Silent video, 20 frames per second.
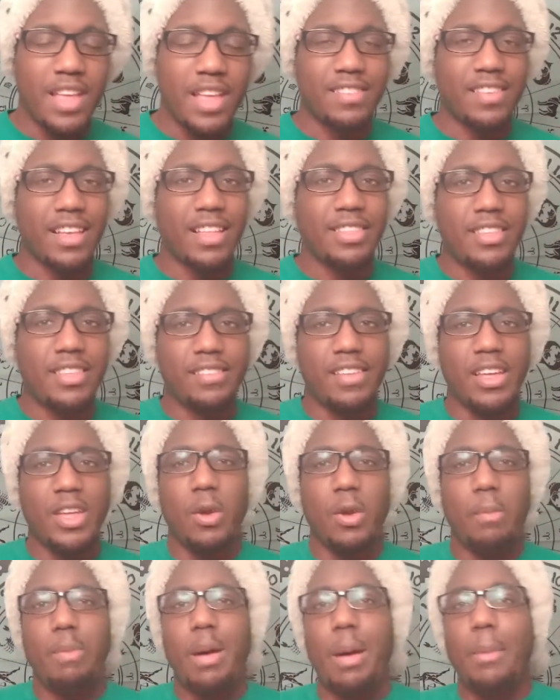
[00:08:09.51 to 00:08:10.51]
it's like these
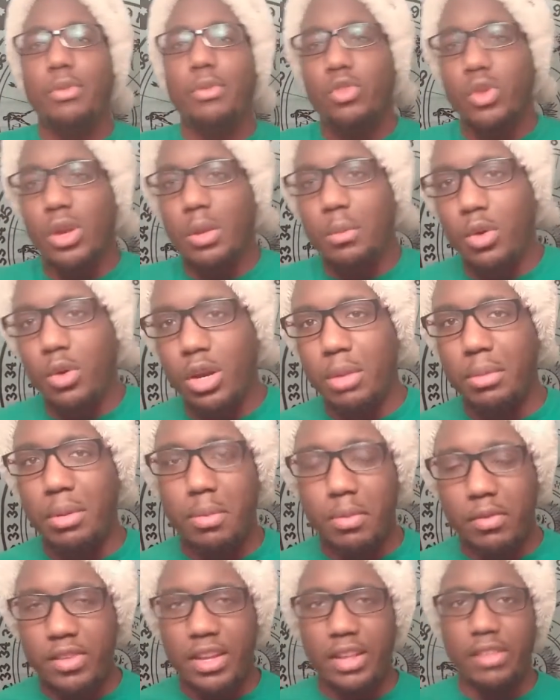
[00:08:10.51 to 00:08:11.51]
inner bubbles are going to want
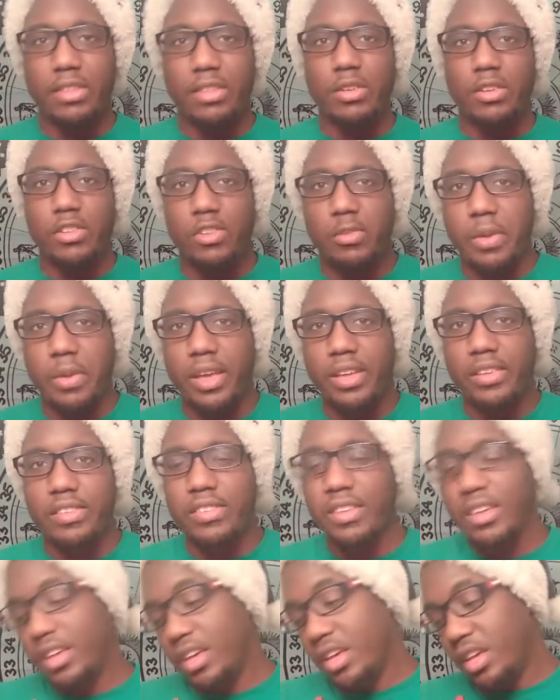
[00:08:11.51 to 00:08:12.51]
to be protecting their
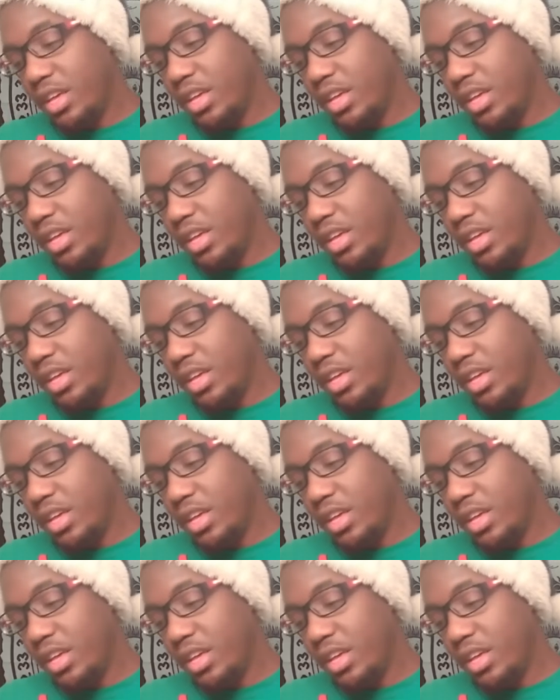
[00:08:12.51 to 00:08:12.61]
space.